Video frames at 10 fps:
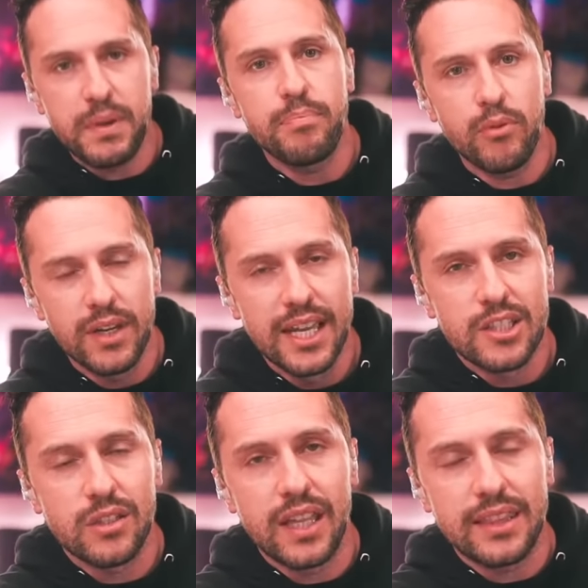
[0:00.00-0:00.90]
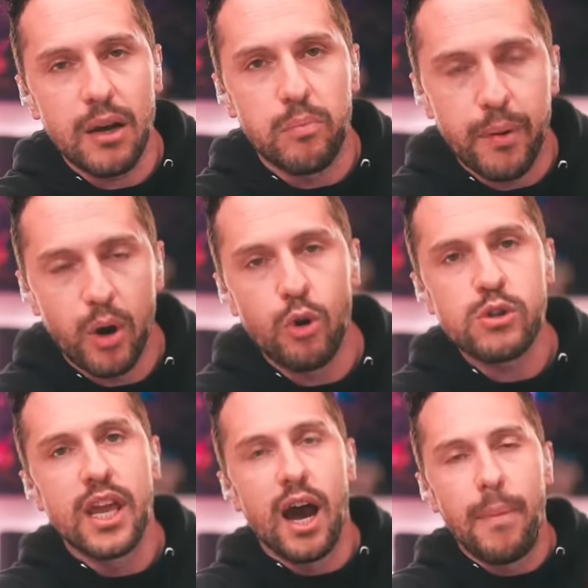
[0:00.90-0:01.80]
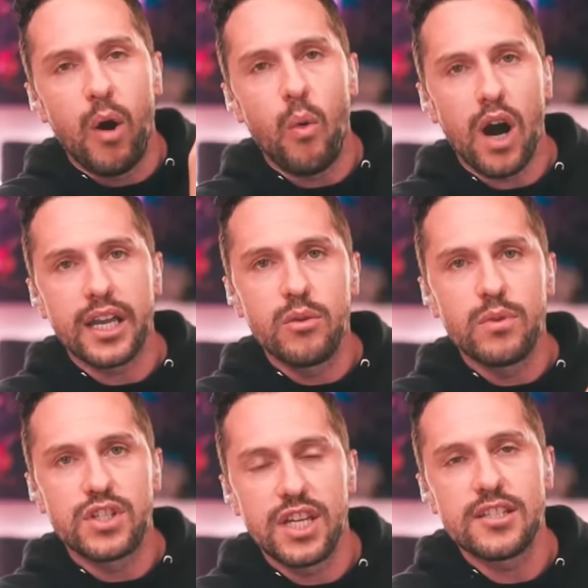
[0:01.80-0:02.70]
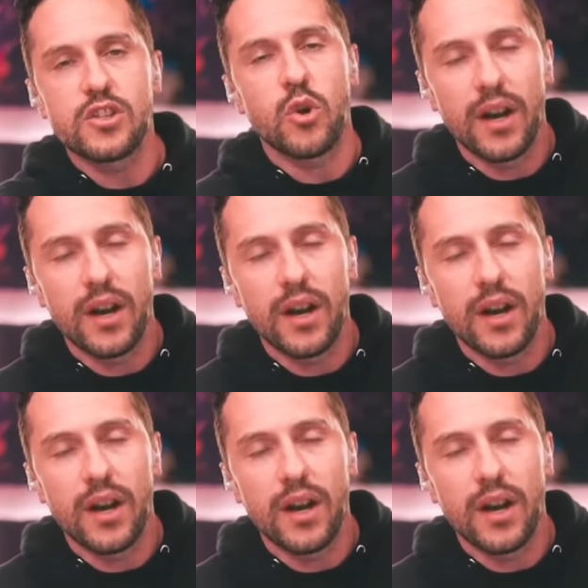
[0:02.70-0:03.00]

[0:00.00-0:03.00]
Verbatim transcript: people so that they're bold about walking with Jesus,